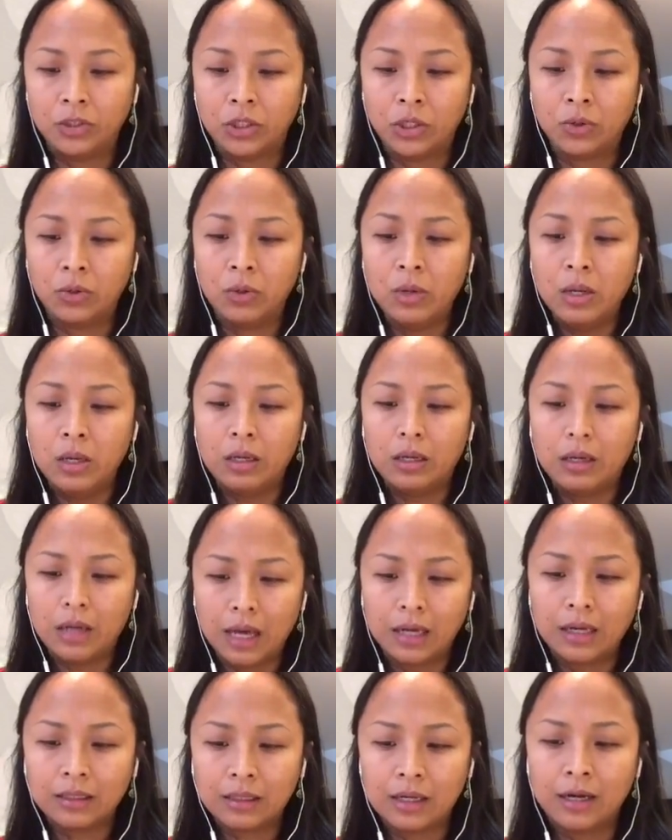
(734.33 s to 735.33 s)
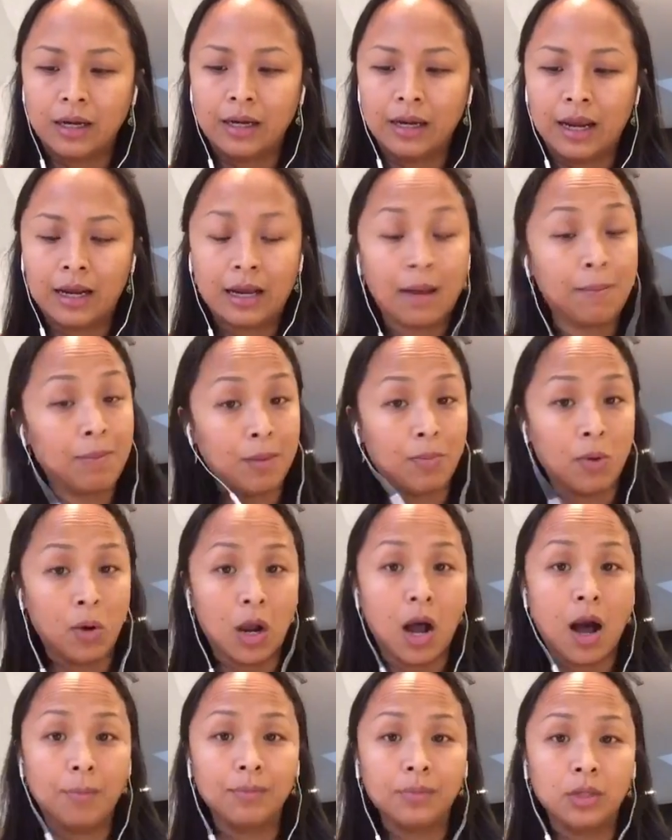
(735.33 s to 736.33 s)
So a lot of time I got people
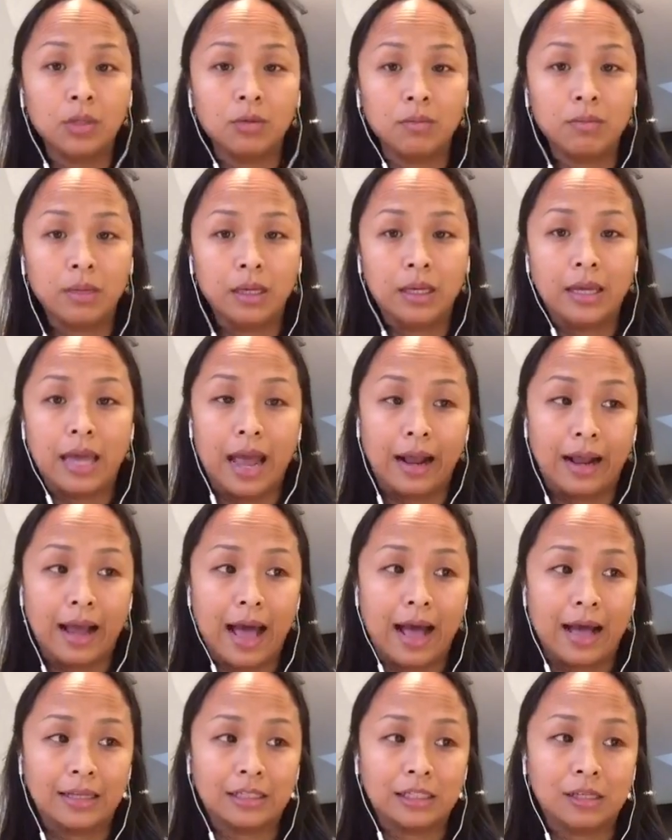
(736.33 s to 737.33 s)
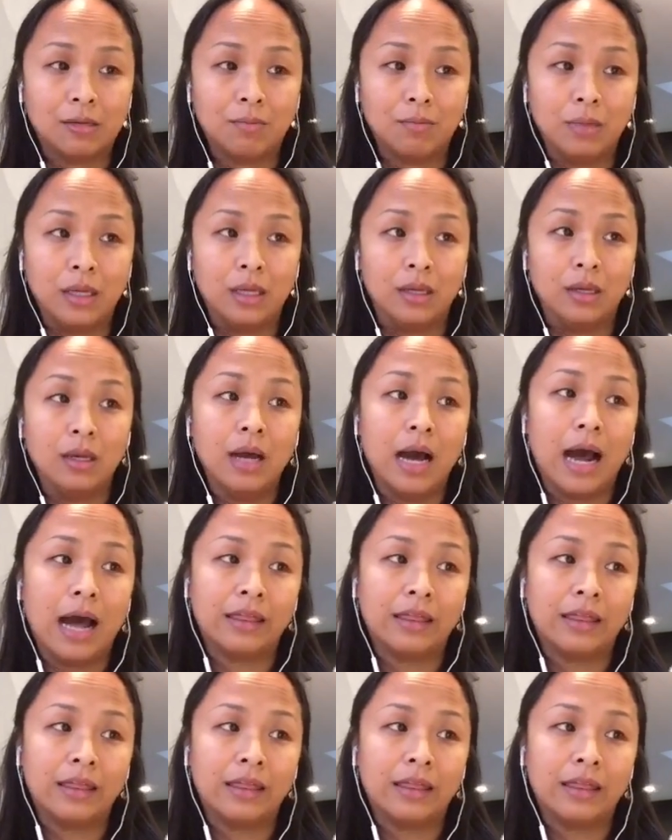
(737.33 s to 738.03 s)
come to me and ask me,